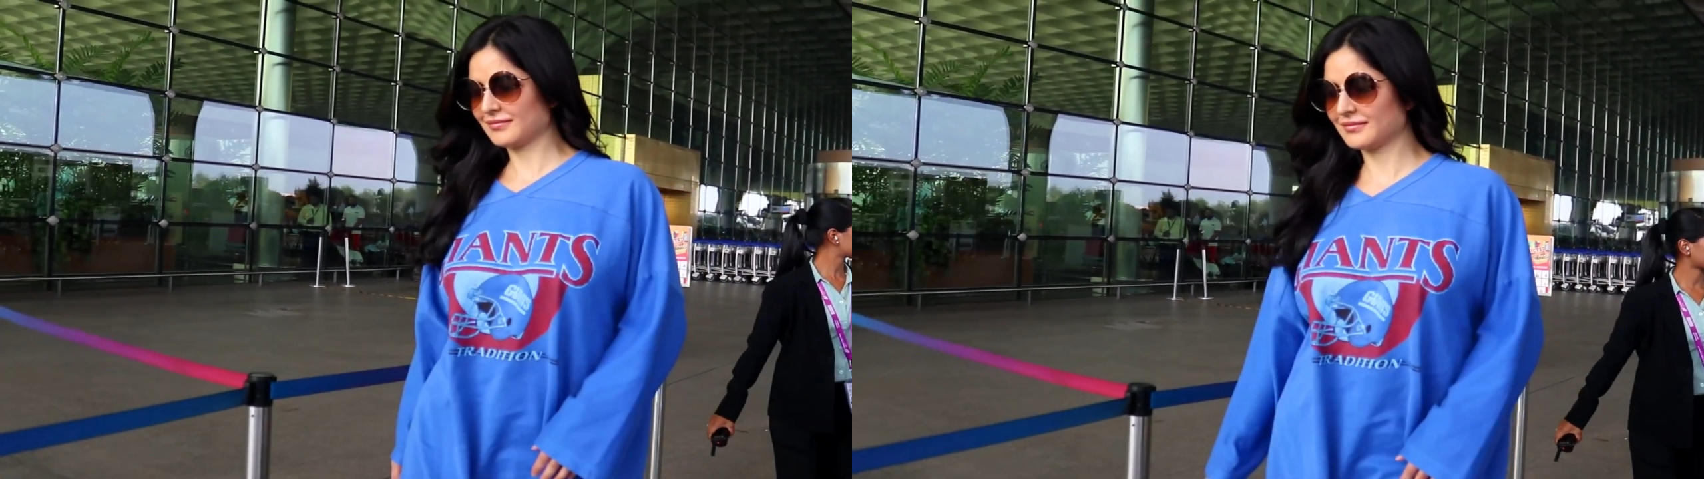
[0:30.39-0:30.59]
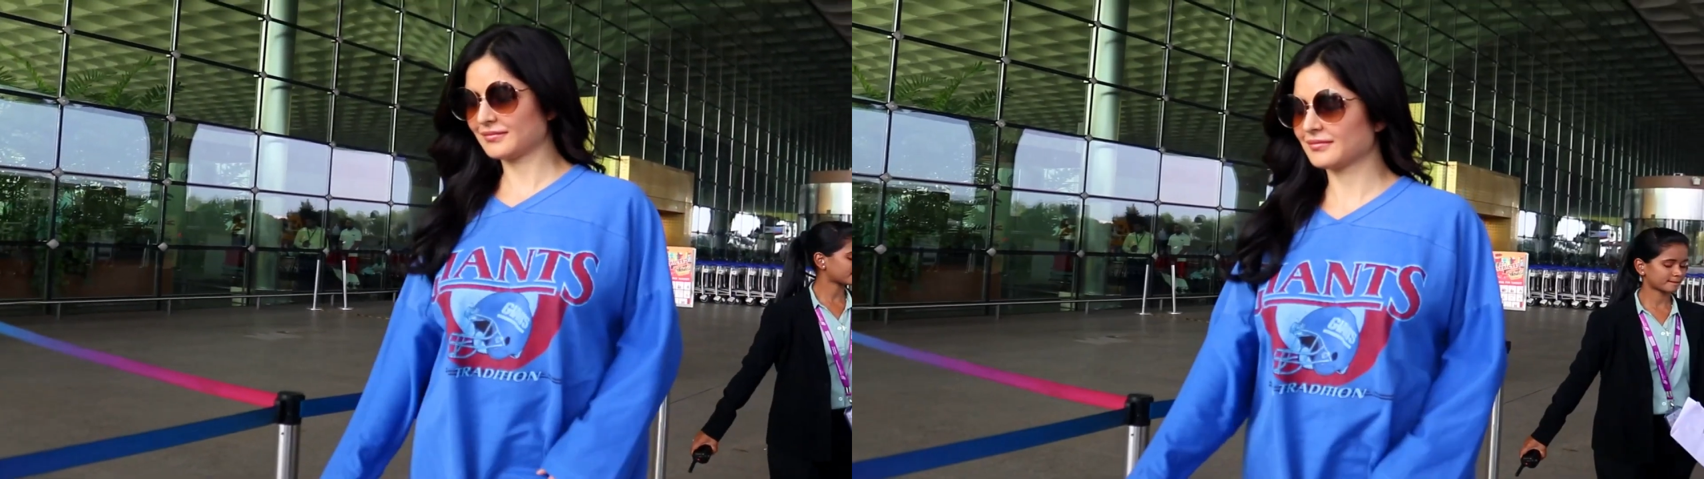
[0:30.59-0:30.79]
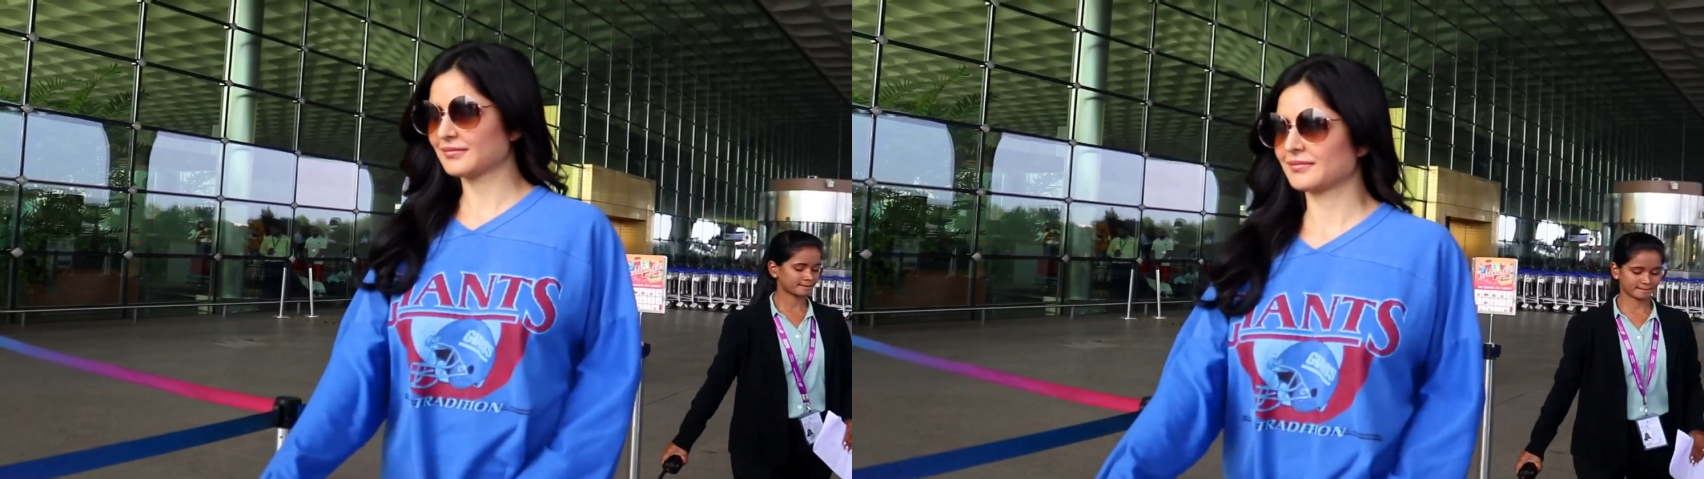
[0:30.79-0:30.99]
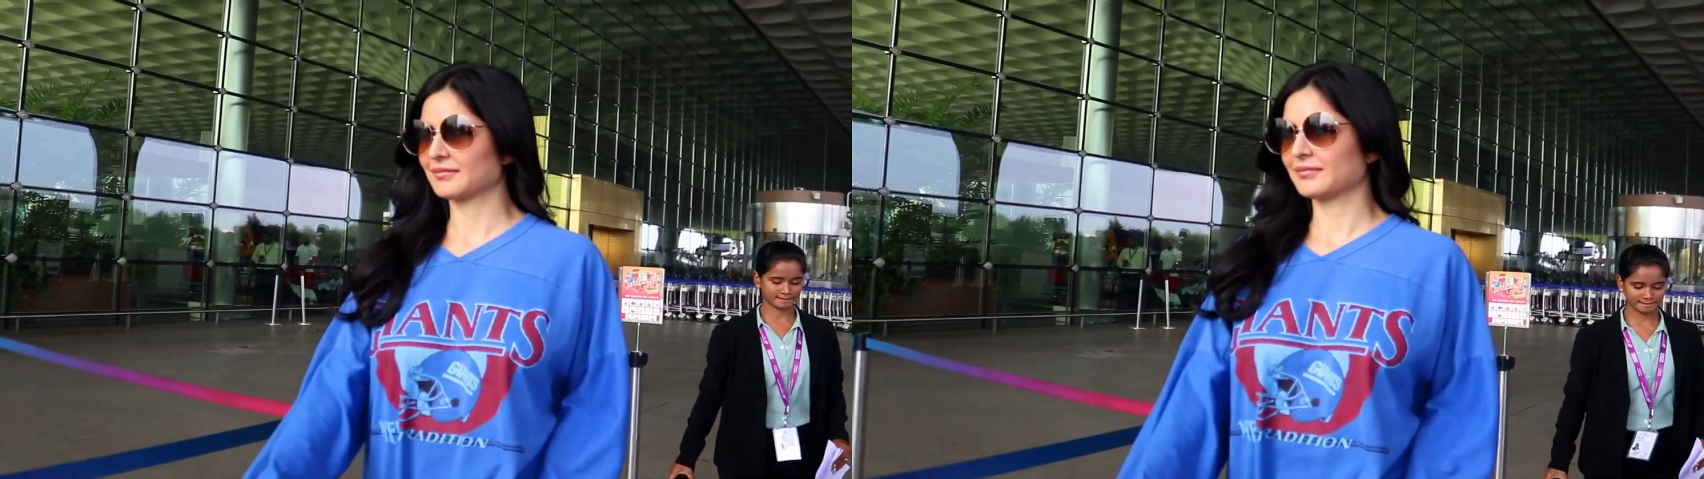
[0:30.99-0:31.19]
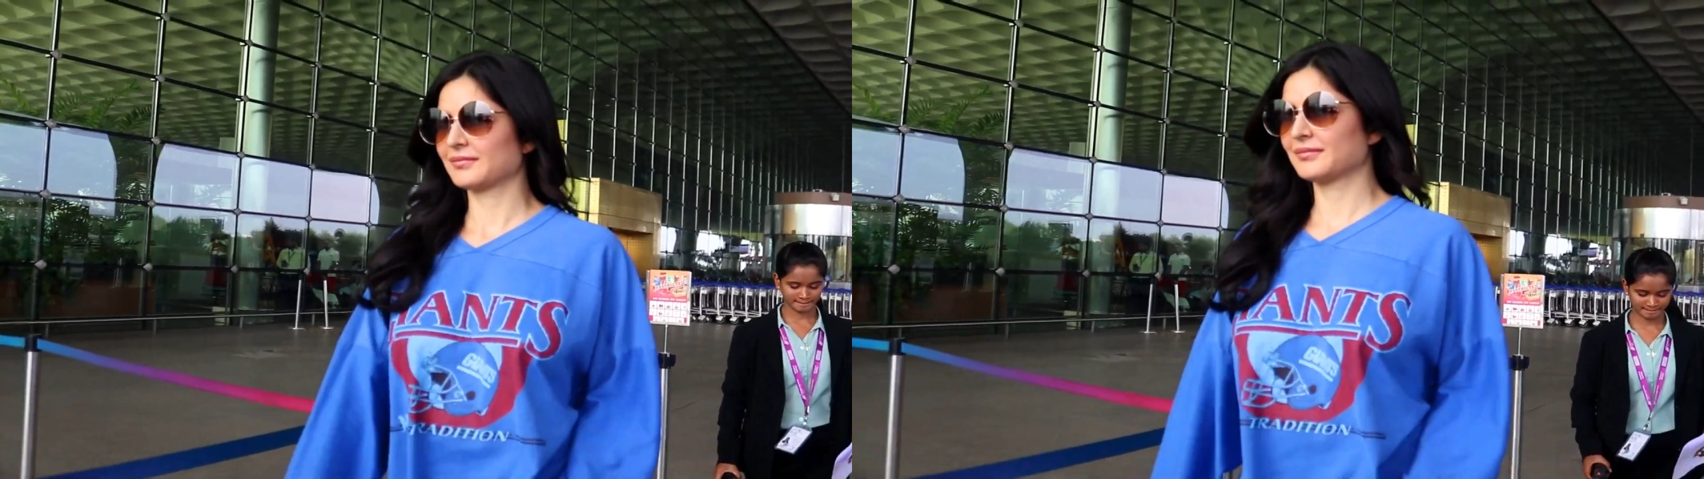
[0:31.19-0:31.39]
On
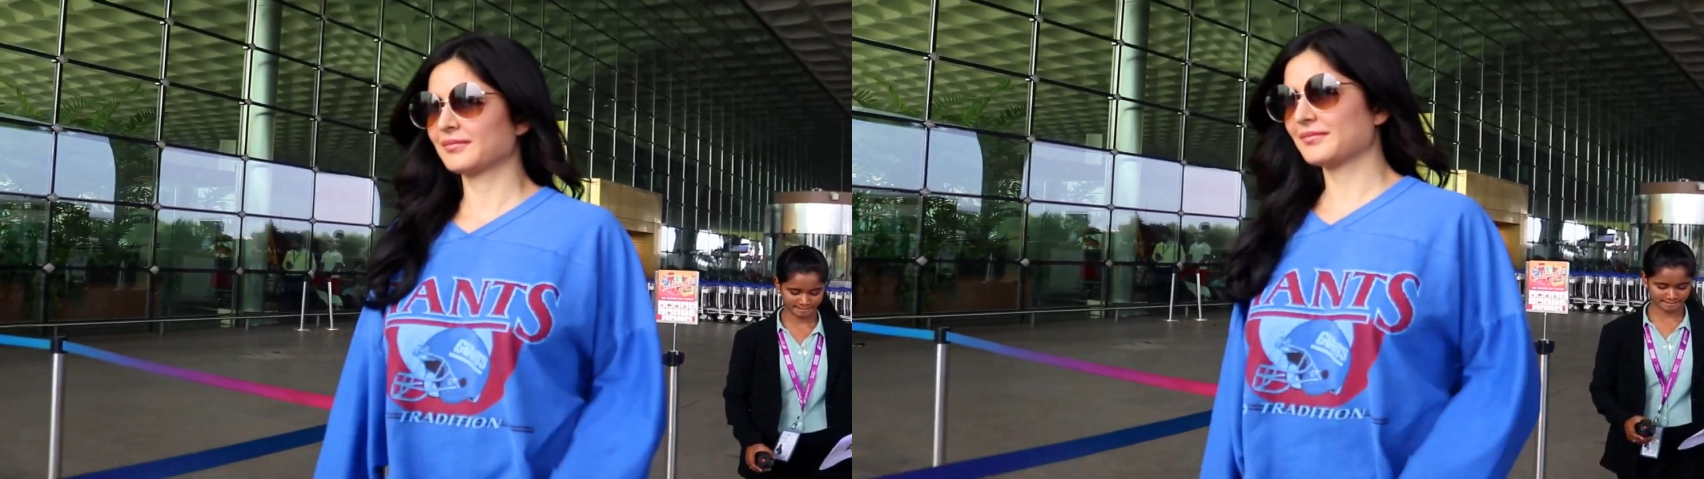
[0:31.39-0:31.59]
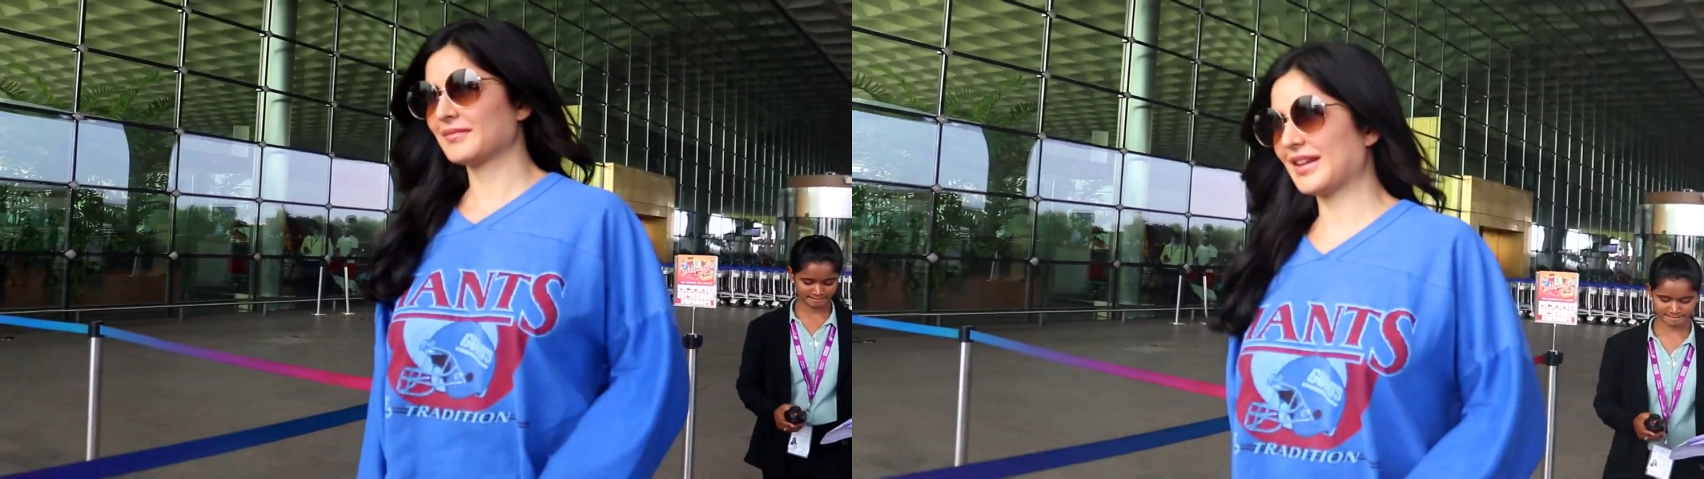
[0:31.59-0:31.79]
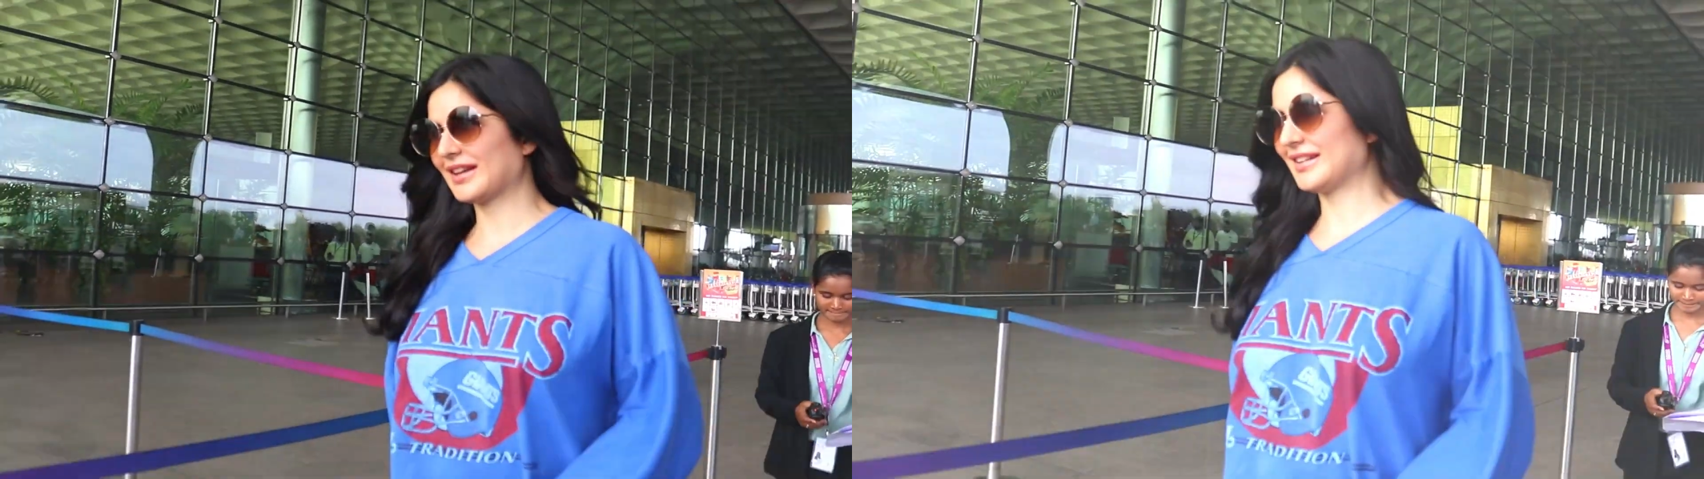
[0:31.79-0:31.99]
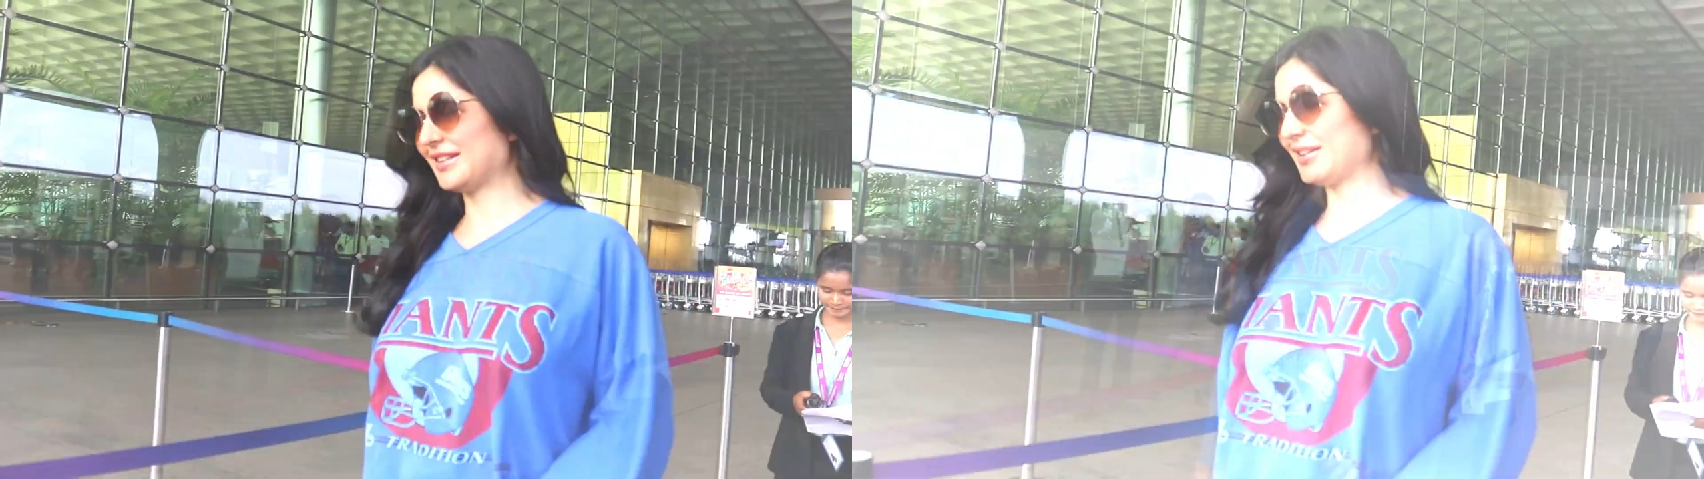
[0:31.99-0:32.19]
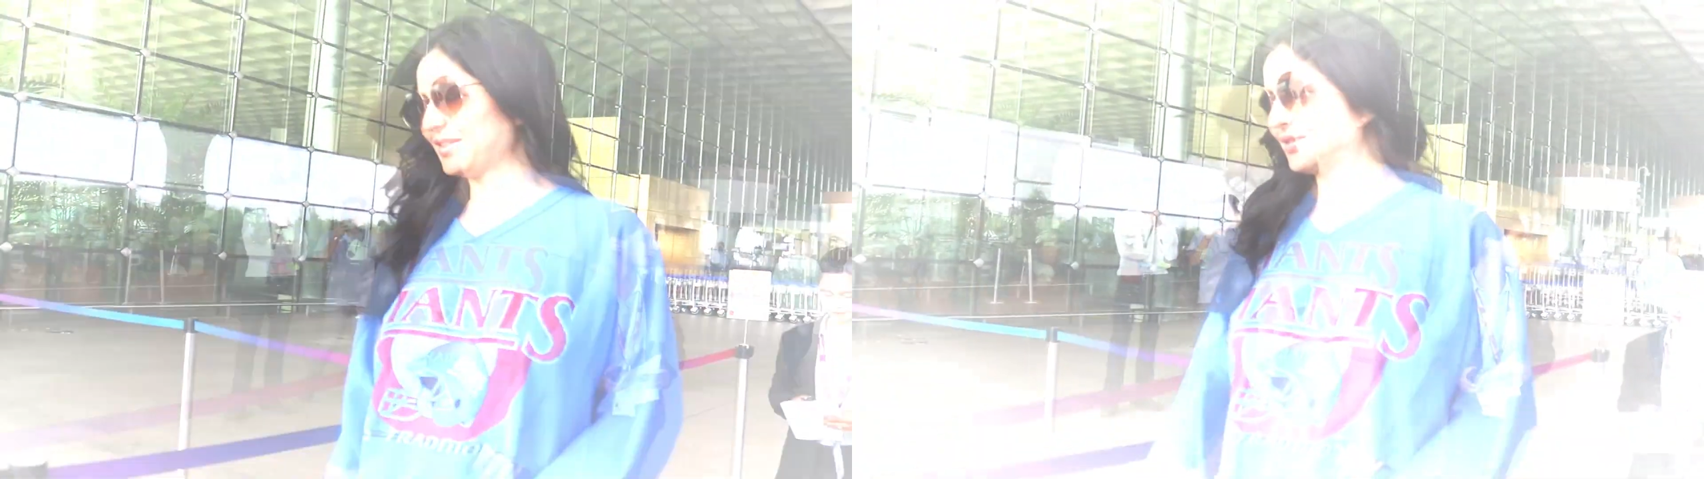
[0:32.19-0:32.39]
Tuesday, Kat was captured